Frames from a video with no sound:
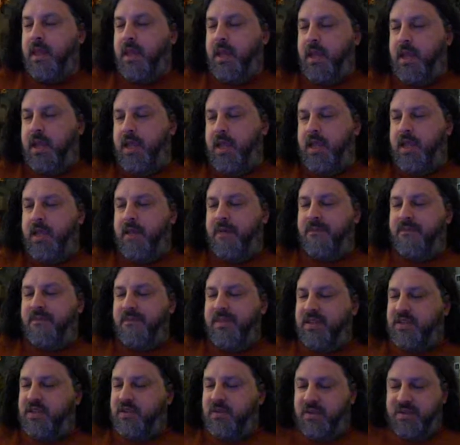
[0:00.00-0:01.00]
And
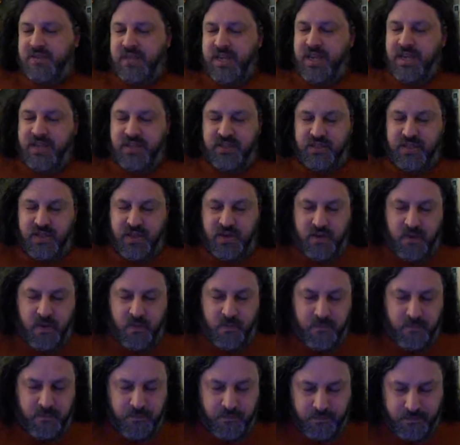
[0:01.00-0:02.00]
this is what I'm saying, is that,
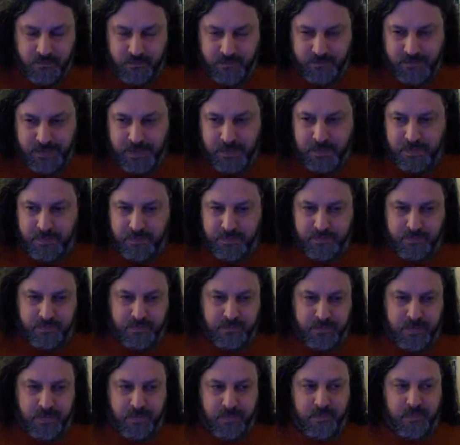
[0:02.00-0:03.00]
you
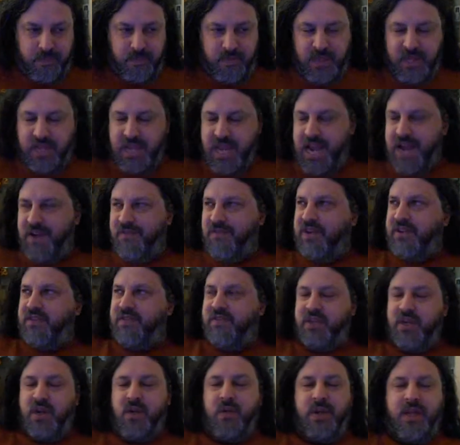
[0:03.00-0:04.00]
know, the
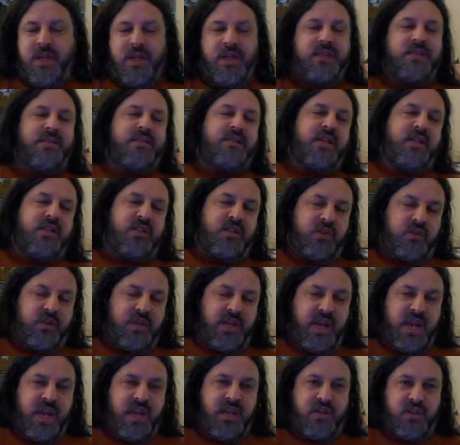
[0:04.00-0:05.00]
average view is that you
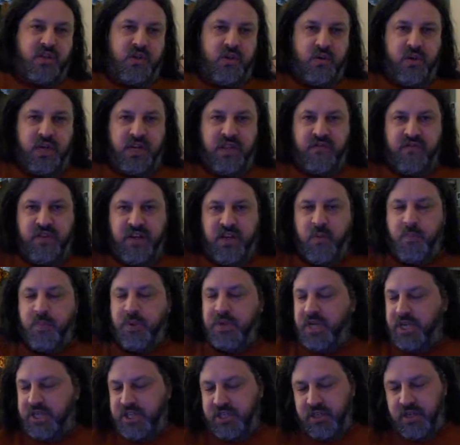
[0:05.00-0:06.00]
can't do any video
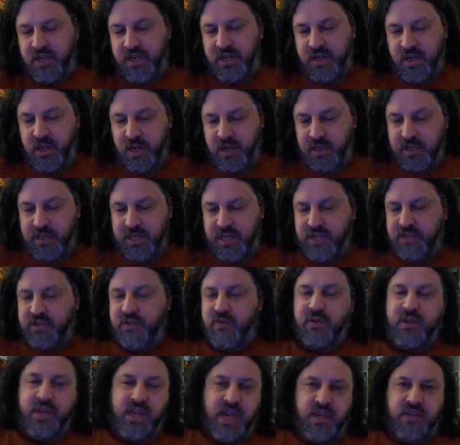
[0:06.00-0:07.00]
production on, on
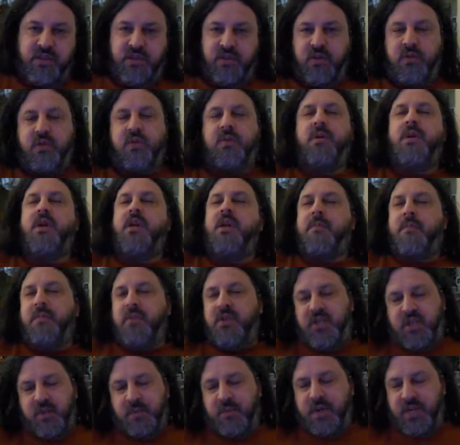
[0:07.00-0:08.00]
Linux. You can't do
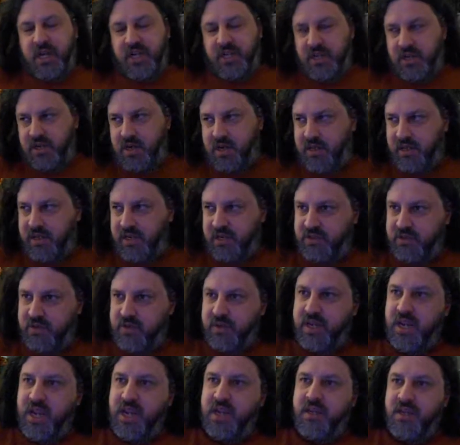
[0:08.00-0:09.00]
music production on Linux.
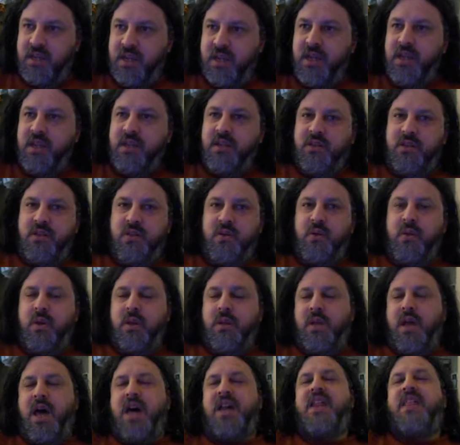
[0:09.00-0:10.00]
You can't
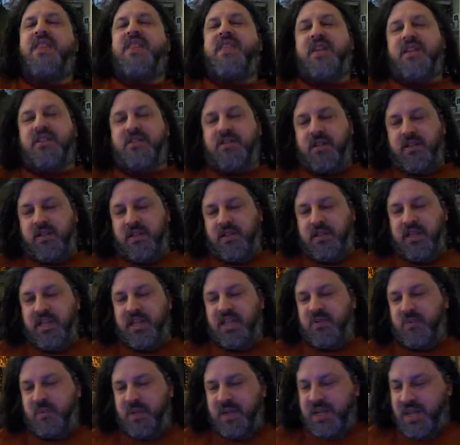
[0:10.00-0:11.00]
do a lot of things on
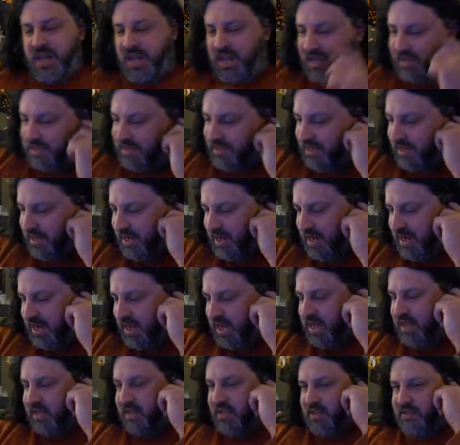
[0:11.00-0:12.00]
Linux because
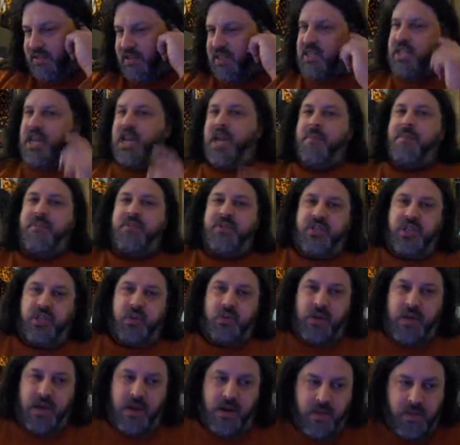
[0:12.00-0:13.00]
it doesn't come
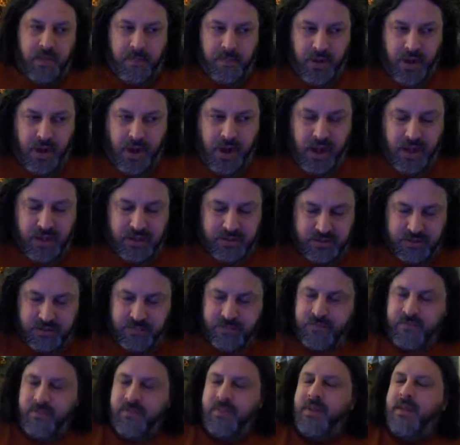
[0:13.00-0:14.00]
to you out of the
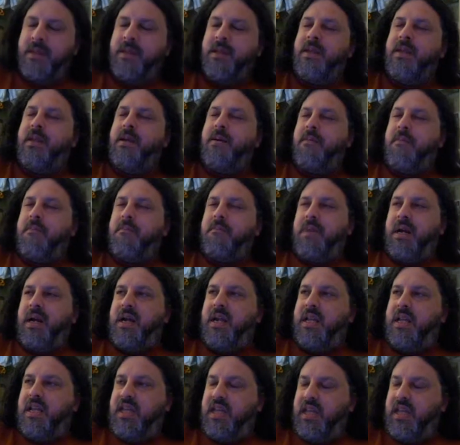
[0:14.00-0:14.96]
box. But